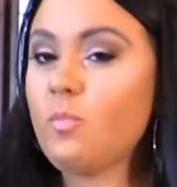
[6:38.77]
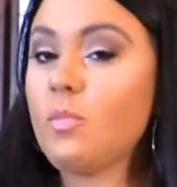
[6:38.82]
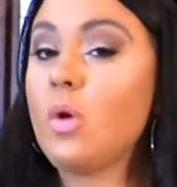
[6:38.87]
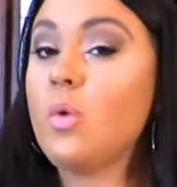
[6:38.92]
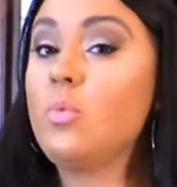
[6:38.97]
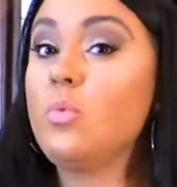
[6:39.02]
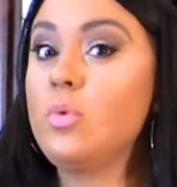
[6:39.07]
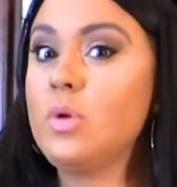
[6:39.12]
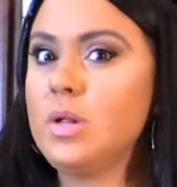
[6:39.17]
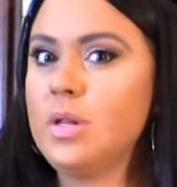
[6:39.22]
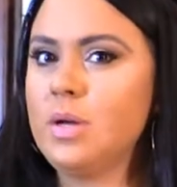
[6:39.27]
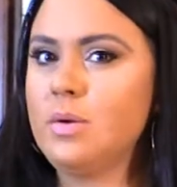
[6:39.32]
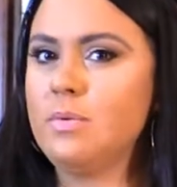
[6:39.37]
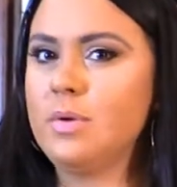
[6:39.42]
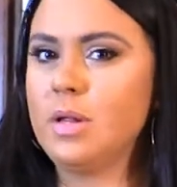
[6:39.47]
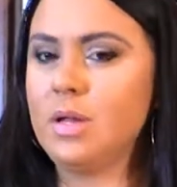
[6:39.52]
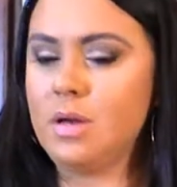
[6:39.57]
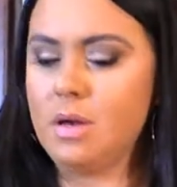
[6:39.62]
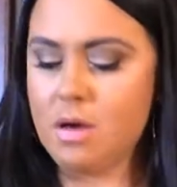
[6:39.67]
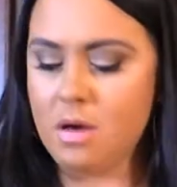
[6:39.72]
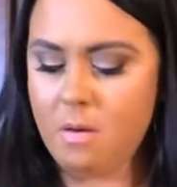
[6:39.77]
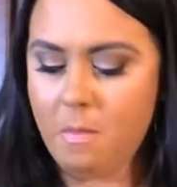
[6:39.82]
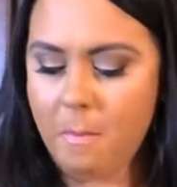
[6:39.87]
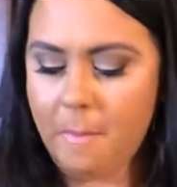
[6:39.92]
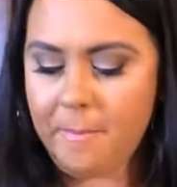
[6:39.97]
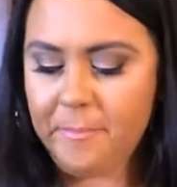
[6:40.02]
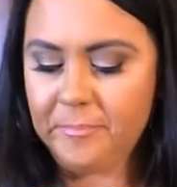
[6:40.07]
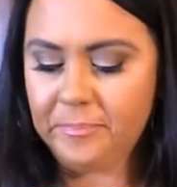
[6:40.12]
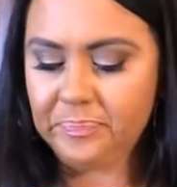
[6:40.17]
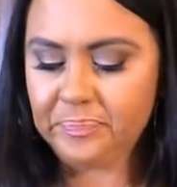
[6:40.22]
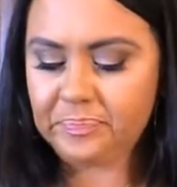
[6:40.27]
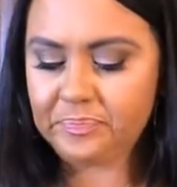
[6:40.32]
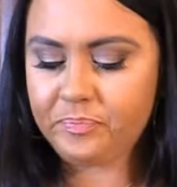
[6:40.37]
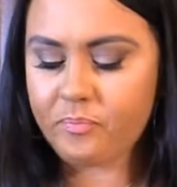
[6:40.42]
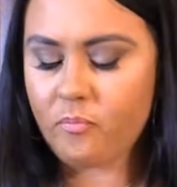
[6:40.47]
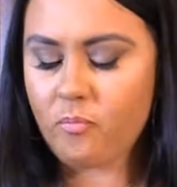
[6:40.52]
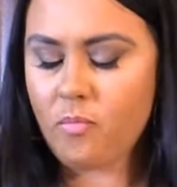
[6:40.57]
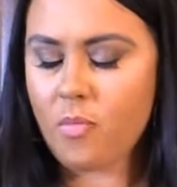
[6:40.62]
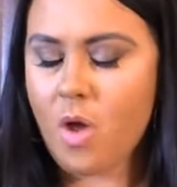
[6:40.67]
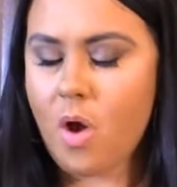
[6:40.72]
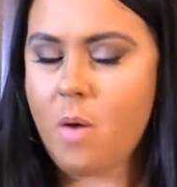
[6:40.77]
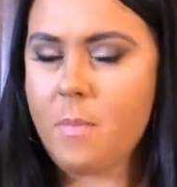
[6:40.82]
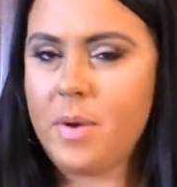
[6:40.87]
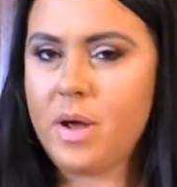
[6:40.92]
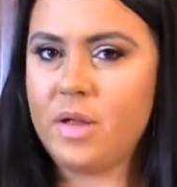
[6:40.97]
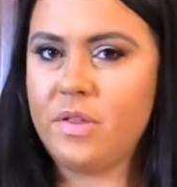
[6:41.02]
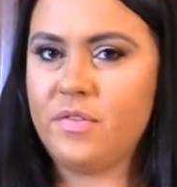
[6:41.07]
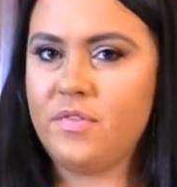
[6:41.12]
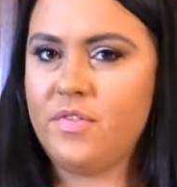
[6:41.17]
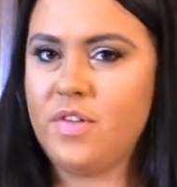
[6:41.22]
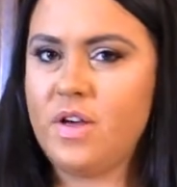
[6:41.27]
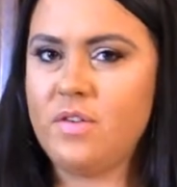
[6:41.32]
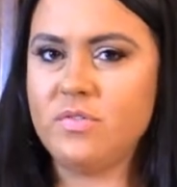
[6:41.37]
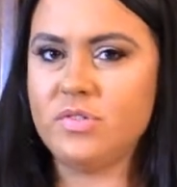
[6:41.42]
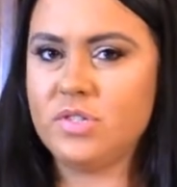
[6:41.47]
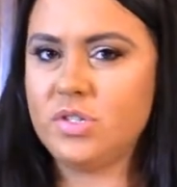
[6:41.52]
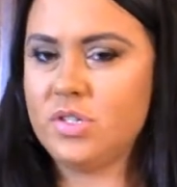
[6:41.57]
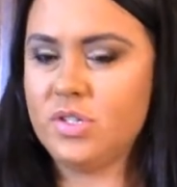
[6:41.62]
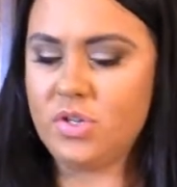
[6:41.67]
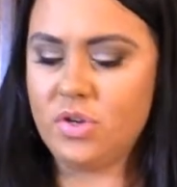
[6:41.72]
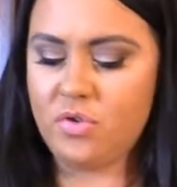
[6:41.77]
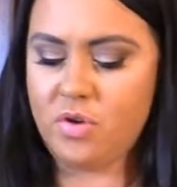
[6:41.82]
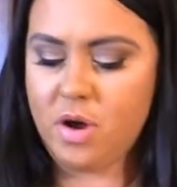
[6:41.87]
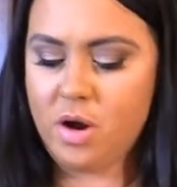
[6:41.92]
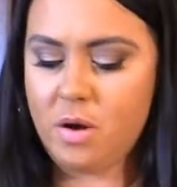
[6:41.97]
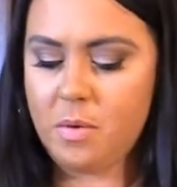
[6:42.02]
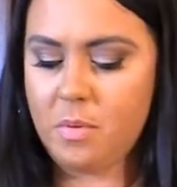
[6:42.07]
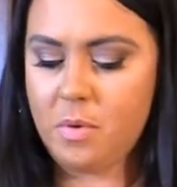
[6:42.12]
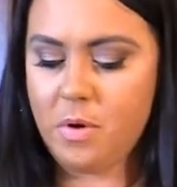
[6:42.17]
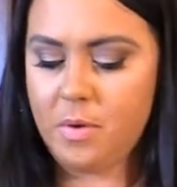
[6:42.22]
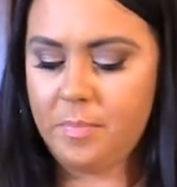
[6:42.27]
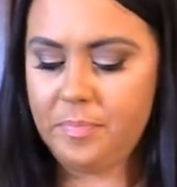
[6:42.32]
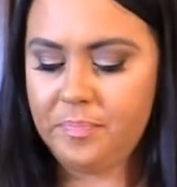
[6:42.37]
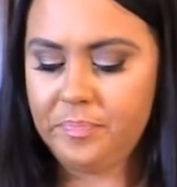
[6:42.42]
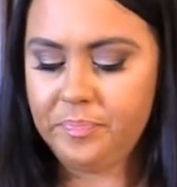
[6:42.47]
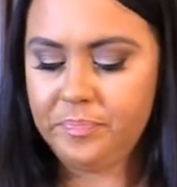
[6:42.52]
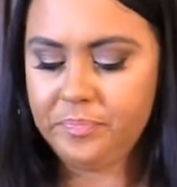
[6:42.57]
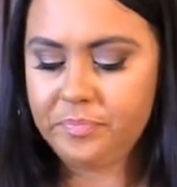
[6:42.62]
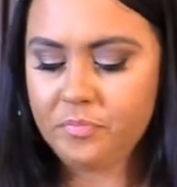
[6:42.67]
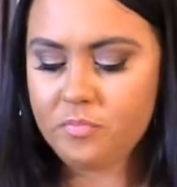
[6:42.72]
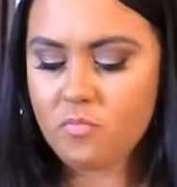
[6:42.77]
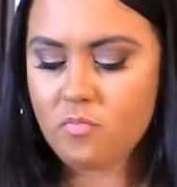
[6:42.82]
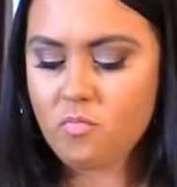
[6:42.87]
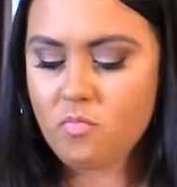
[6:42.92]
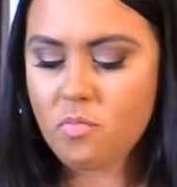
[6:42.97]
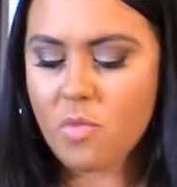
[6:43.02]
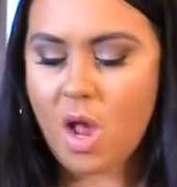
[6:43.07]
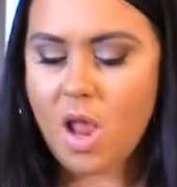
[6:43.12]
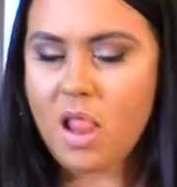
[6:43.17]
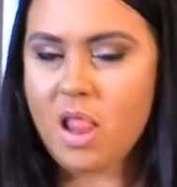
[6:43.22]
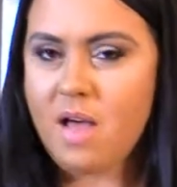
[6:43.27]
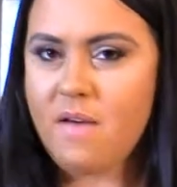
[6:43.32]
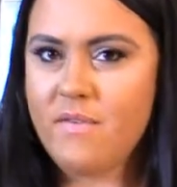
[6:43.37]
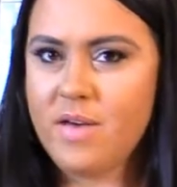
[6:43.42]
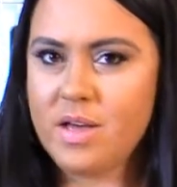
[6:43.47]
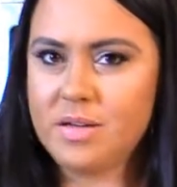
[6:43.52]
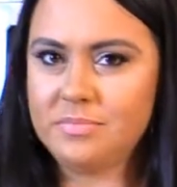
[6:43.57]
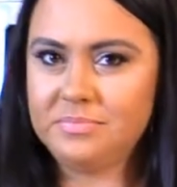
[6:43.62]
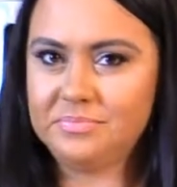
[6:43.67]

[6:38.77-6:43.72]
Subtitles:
Really, really good. Oh my God, the flavor is just incredible. Love it.